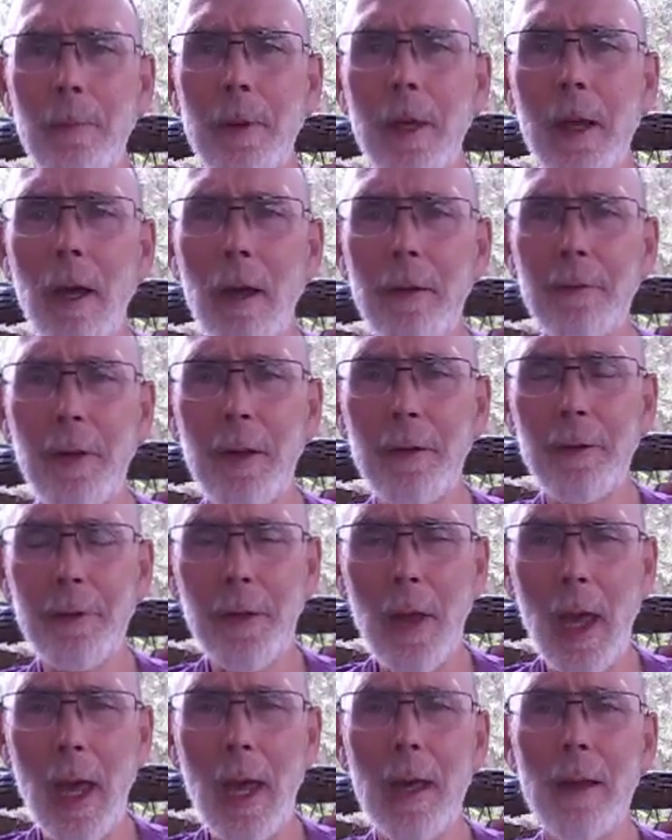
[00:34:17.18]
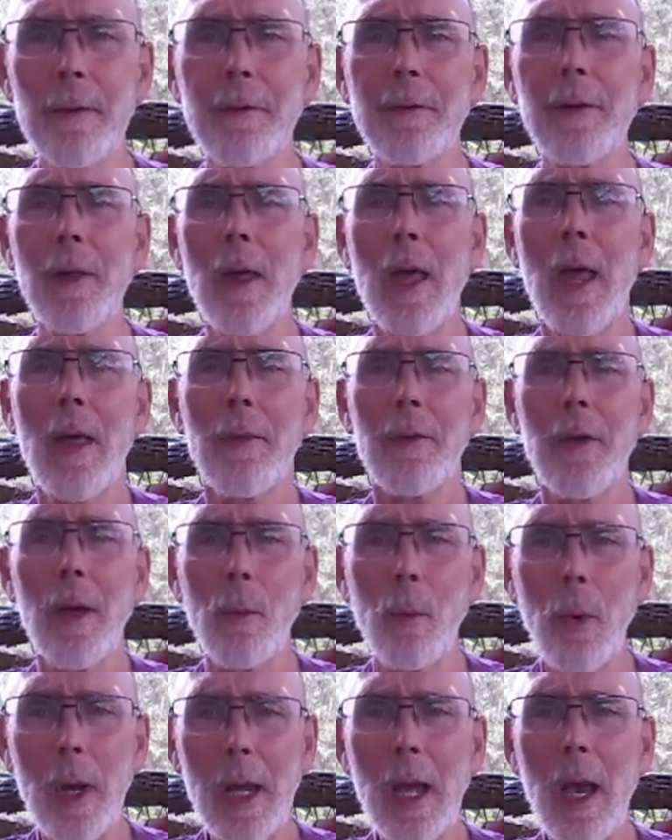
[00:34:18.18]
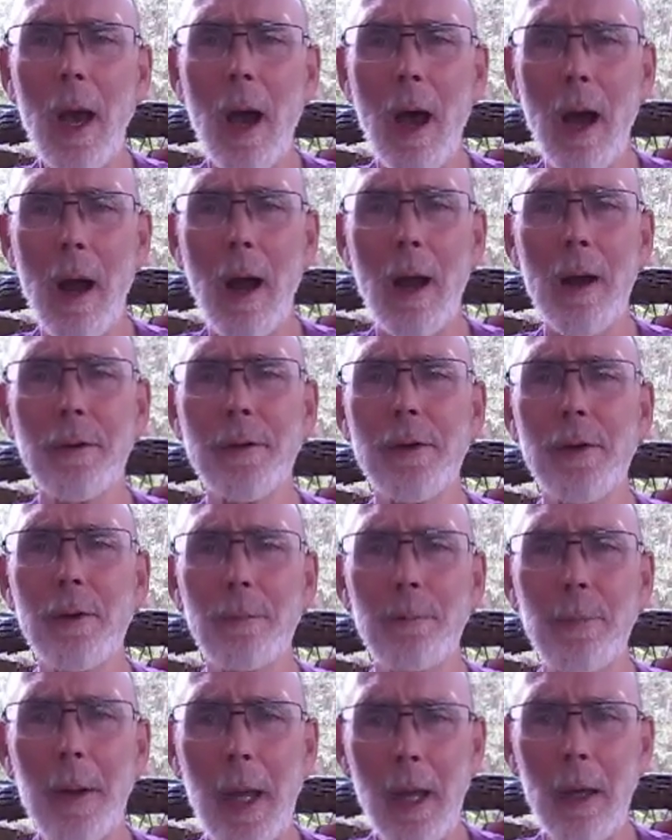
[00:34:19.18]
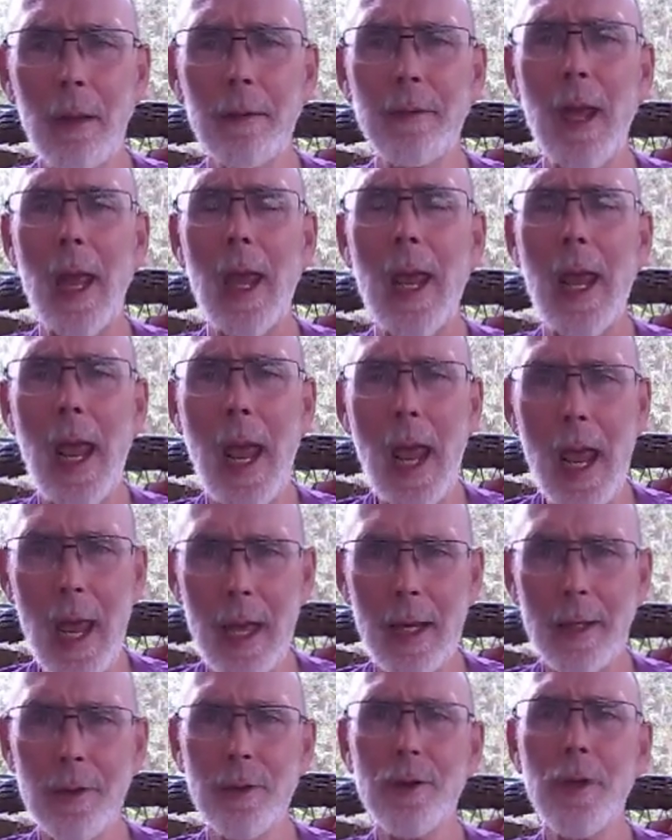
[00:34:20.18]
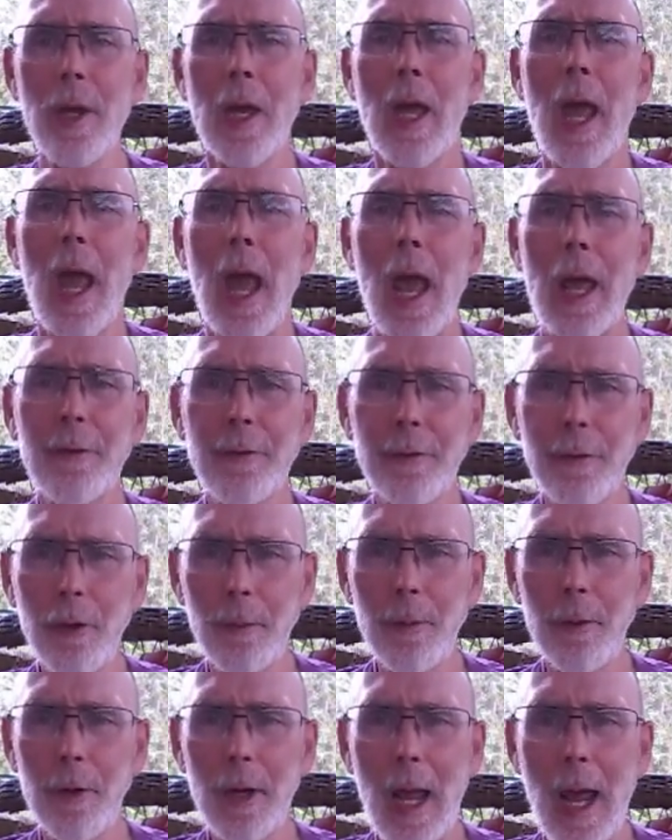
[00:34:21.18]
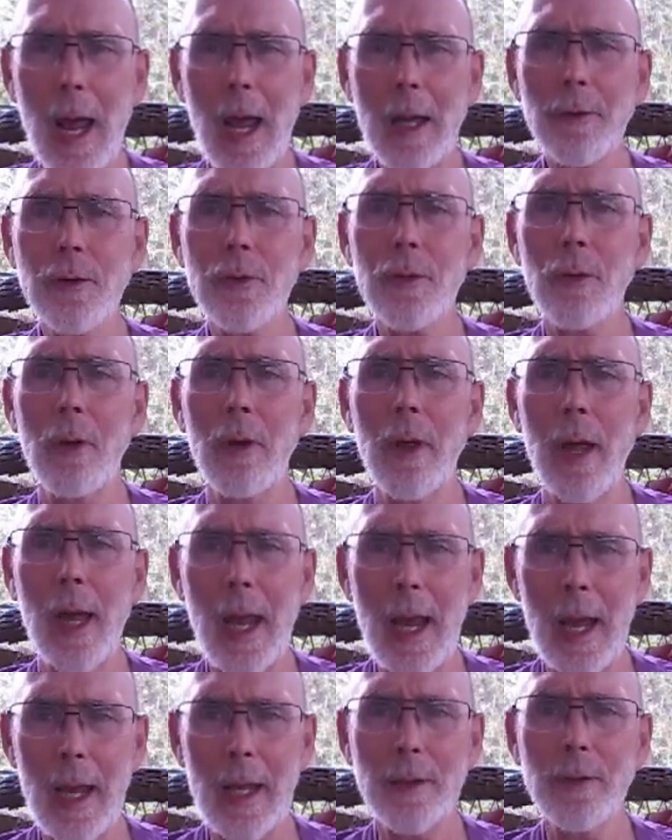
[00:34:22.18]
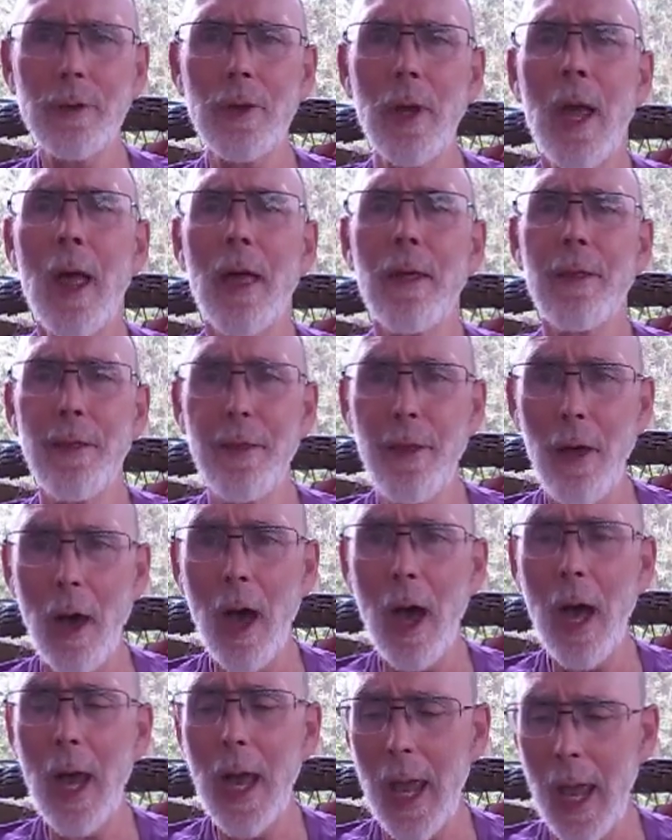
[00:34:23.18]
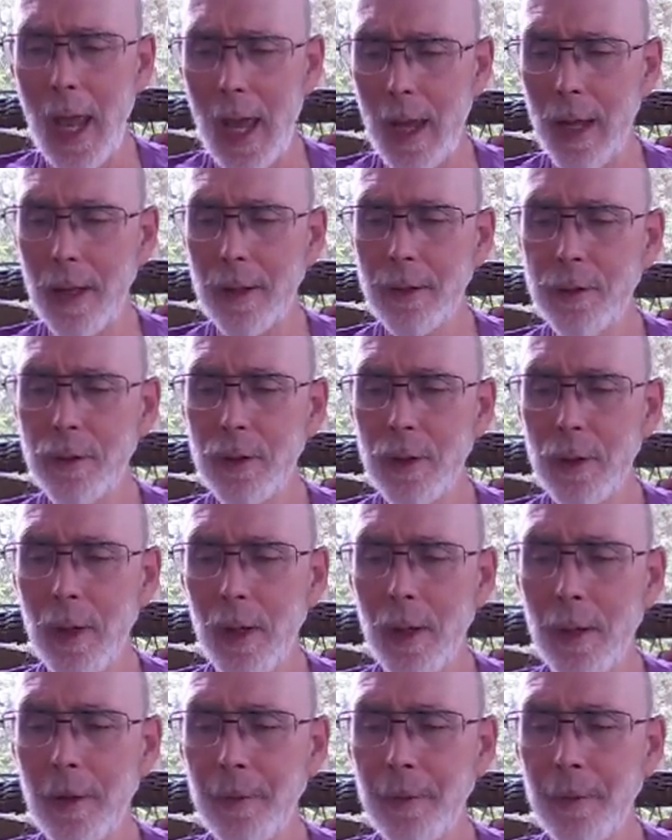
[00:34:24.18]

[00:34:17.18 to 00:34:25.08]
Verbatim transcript: Because he says that we are to build a hedge a supernatural hedge, the hedge,